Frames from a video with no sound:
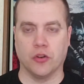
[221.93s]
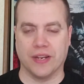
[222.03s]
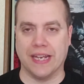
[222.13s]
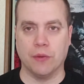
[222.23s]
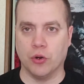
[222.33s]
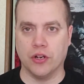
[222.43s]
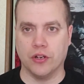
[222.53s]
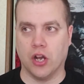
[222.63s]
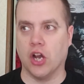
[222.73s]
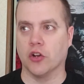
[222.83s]
okay, they wanted
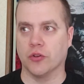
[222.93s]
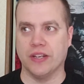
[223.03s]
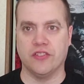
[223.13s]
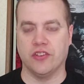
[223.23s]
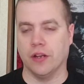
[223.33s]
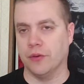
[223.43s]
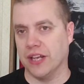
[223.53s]
to honor ECW.